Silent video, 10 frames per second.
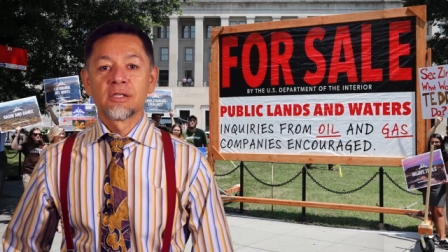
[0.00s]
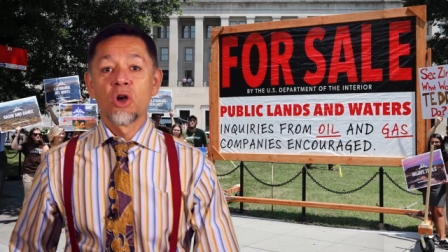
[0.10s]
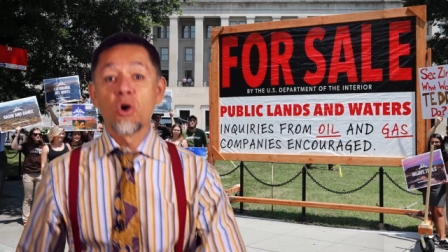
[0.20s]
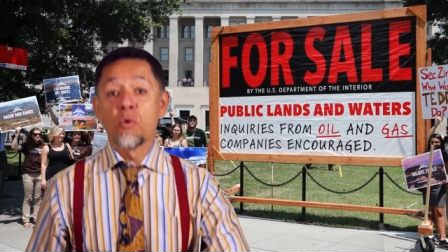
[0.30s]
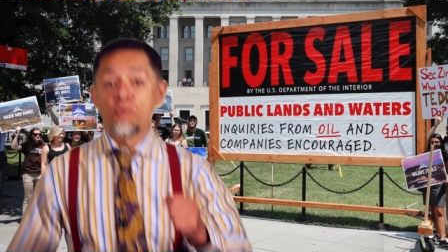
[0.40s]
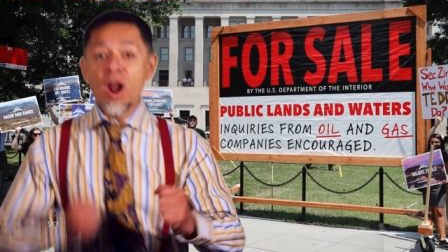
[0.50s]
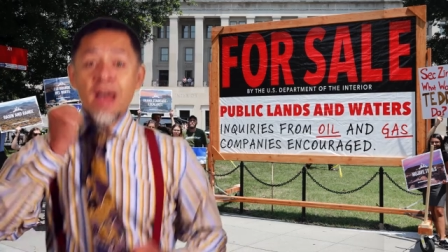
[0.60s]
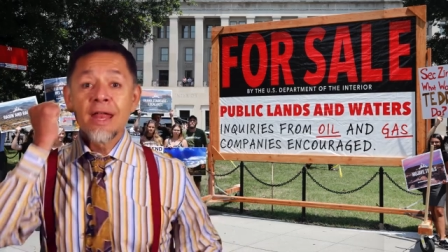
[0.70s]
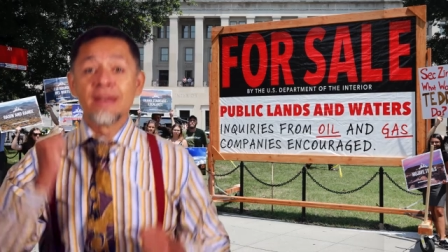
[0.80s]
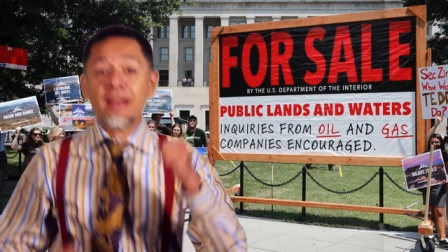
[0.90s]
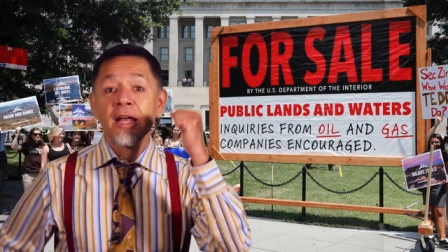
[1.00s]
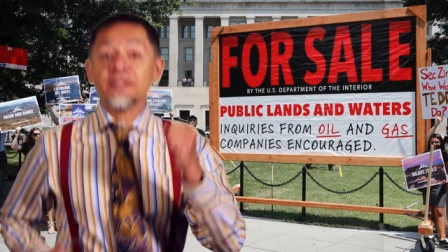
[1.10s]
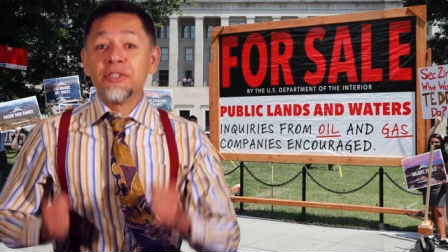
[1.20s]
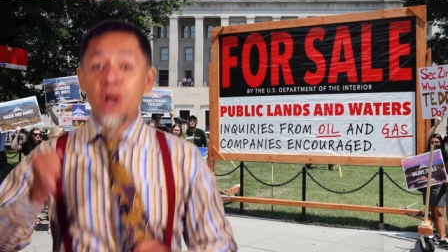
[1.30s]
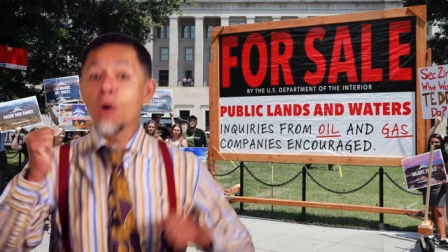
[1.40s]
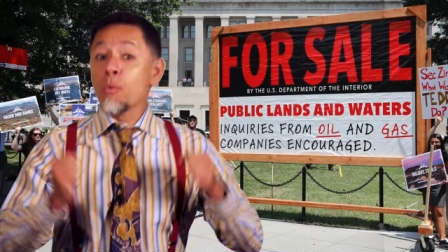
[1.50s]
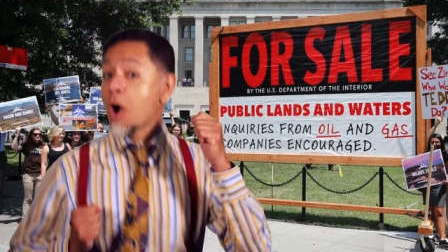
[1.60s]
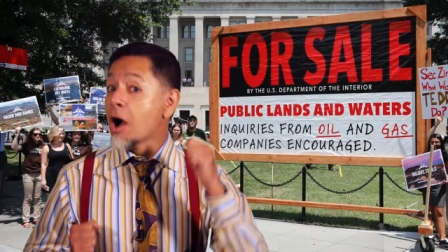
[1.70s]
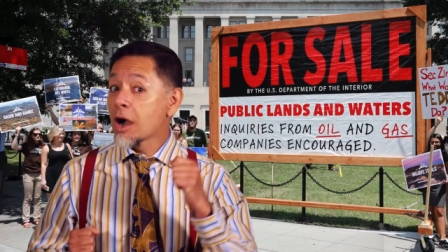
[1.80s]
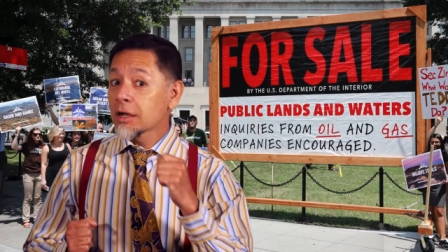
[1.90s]
So run, don't
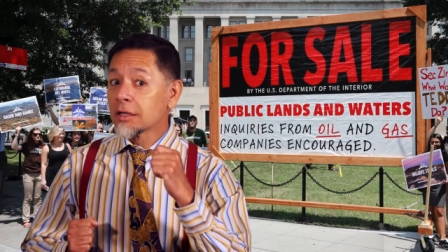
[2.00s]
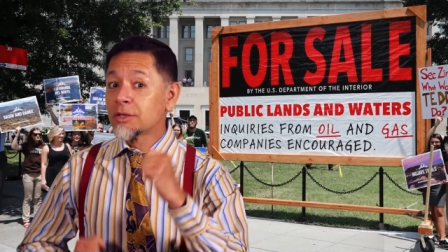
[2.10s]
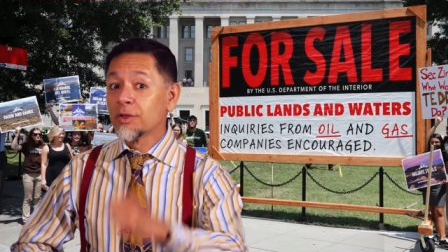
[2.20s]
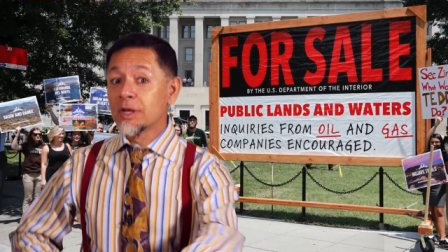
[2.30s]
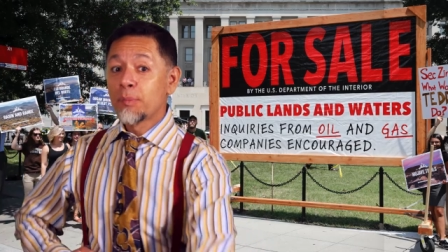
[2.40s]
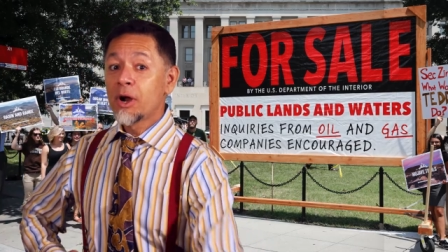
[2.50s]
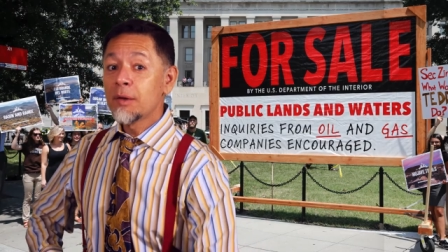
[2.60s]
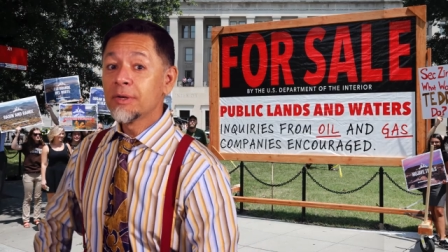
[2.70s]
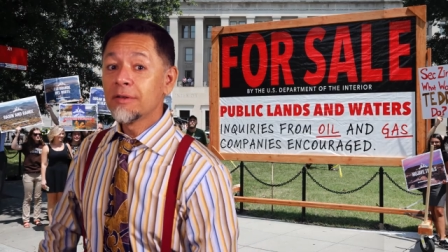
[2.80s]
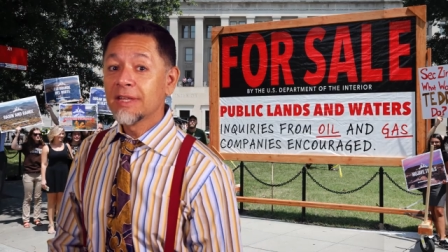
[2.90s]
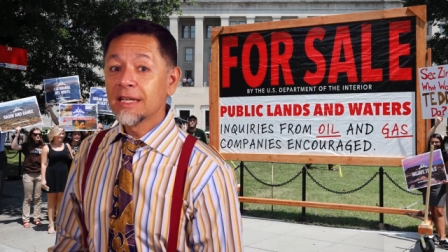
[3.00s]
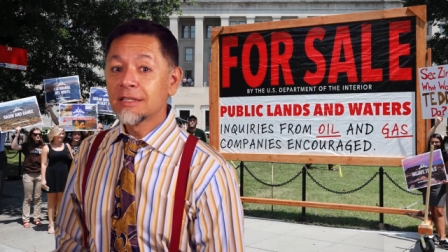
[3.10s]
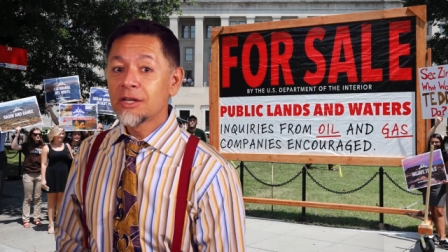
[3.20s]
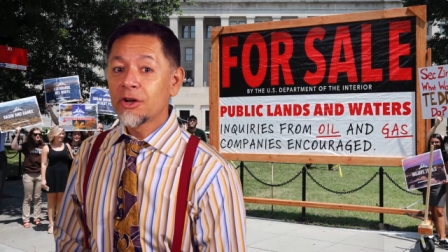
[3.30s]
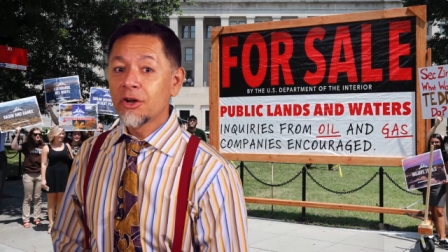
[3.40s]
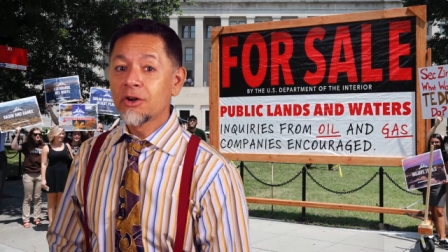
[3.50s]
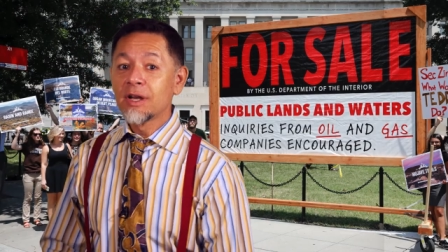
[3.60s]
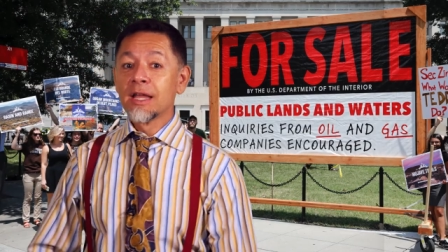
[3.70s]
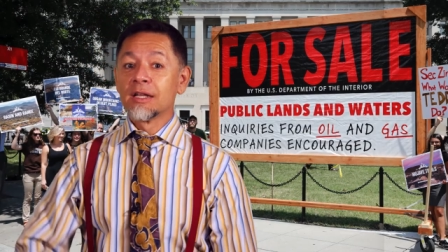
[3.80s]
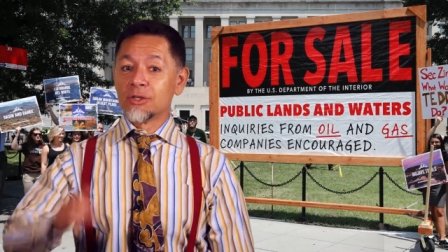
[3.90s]
walk to the Department of the Interior
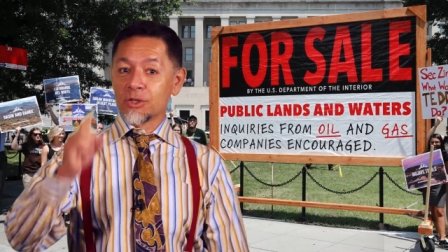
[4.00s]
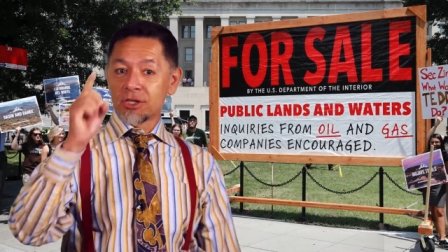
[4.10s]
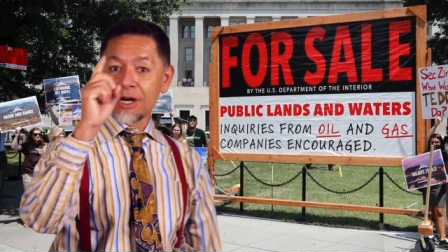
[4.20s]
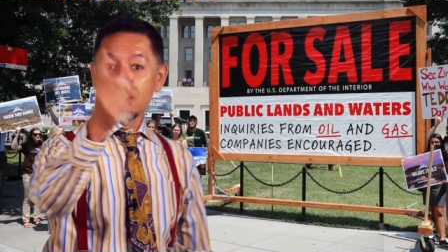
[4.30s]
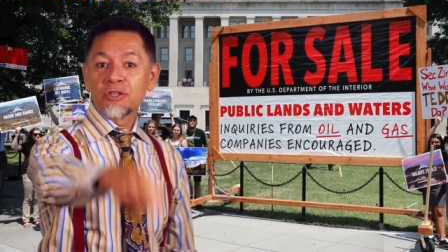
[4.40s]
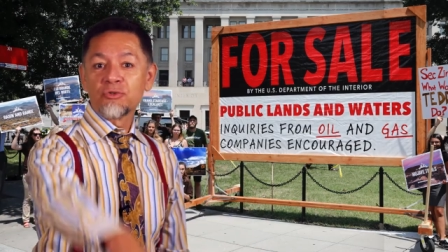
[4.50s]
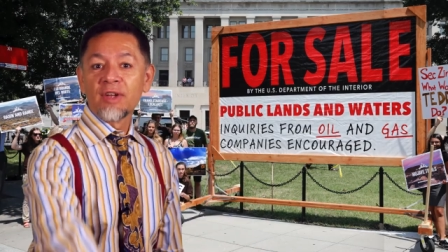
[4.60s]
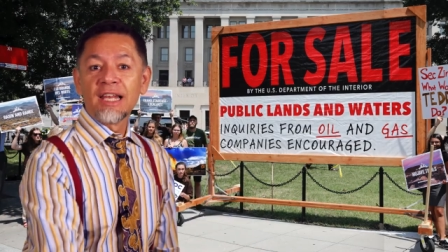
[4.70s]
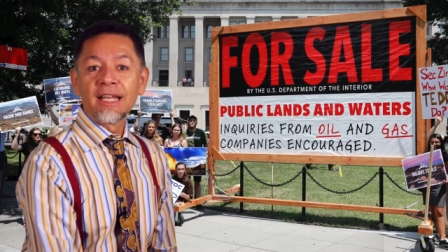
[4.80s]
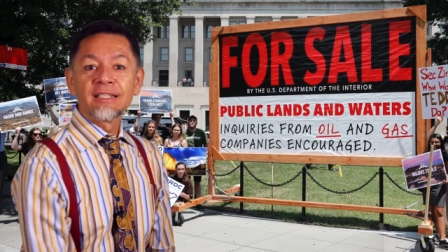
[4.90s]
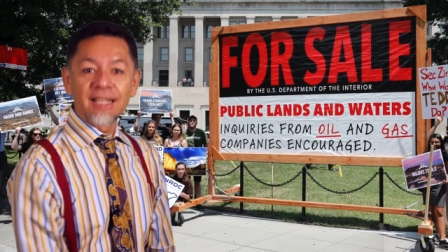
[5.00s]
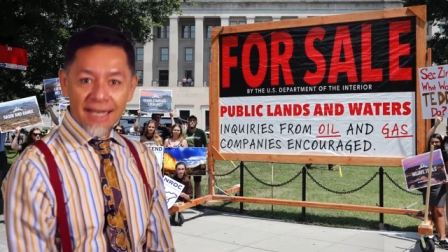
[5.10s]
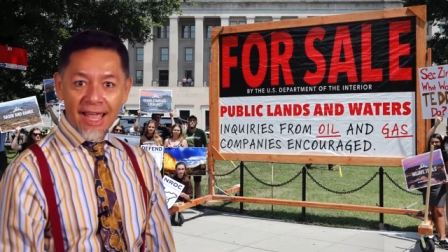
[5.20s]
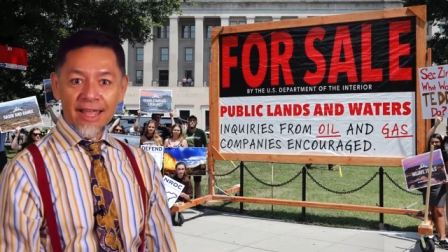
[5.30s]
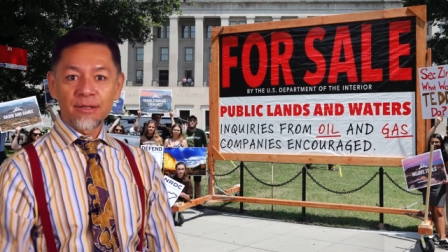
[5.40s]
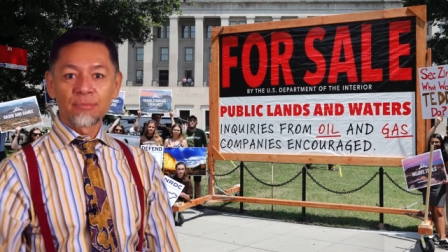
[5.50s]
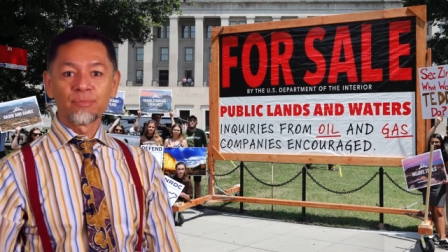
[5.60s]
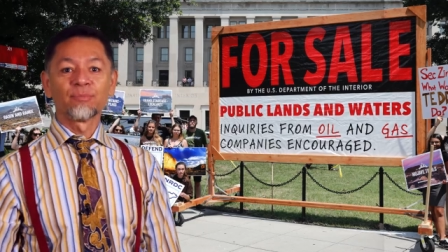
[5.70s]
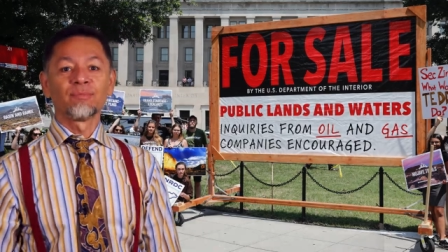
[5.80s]
to start drilling today.